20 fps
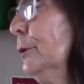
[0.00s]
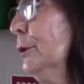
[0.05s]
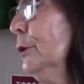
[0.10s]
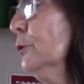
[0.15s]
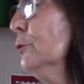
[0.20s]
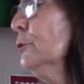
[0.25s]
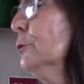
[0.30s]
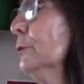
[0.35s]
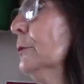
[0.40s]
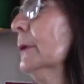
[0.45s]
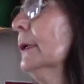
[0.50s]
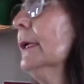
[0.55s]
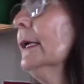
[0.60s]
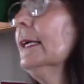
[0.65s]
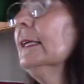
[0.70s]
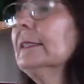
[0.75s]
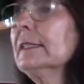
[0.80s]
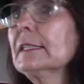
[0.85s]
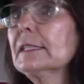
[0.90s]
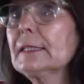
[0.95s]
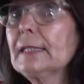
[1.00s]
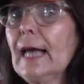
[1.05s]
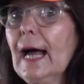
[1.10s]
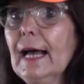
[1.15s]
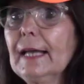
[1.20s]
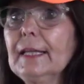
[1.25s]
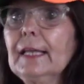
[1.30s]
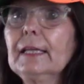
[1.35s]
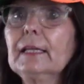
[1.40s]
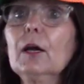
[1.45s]
you in
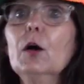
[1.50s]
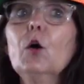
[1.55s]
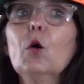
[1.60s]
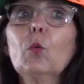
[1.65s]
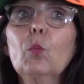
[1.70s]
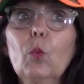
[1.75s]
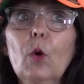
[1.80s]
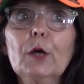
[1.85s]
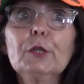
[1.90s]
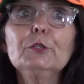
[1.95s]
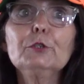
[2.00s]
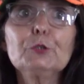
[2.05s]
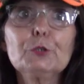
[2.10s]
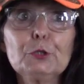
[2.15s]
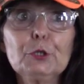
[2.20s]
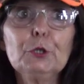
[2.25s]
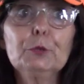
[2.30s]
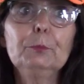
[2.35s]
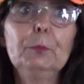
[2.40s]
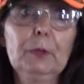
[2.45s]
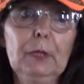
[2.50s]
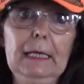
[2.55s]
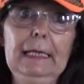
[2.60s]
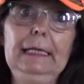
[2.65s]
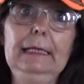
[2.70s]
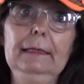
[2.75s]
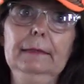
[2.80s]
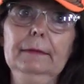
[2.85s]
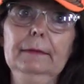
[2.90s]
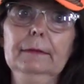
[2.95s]
deciding what you should plant.